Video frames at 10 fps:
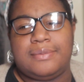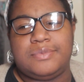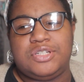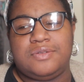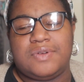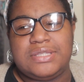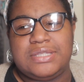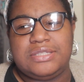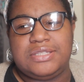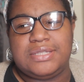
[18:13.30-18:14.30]
she
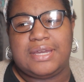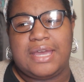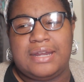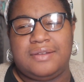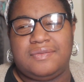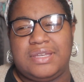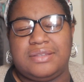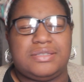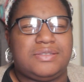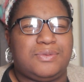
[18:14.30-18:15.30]
runs into kind of
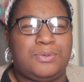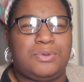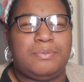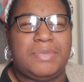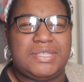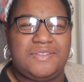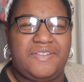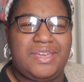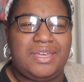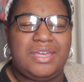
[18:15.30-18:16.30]
like the school
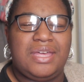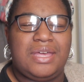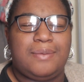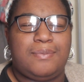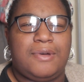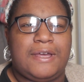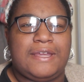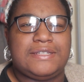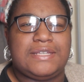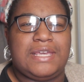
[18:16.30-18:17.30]
misfit,
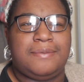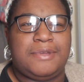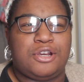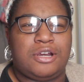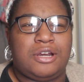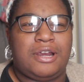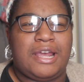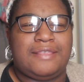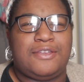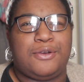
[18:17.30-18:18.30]
but him and her
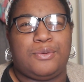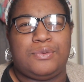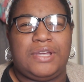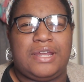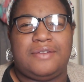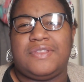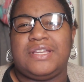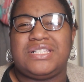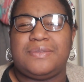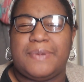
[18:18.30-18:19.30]
had their own kind of
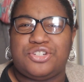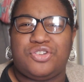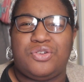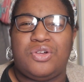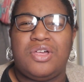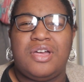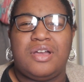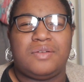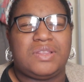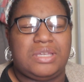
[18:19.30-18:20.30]
like special
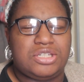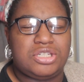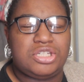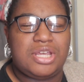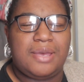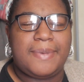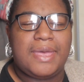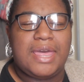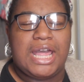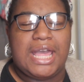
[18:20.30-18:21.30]
relationship,
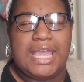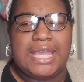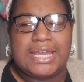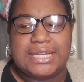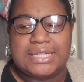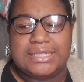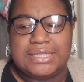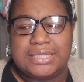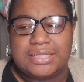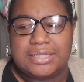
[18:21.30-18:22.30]
and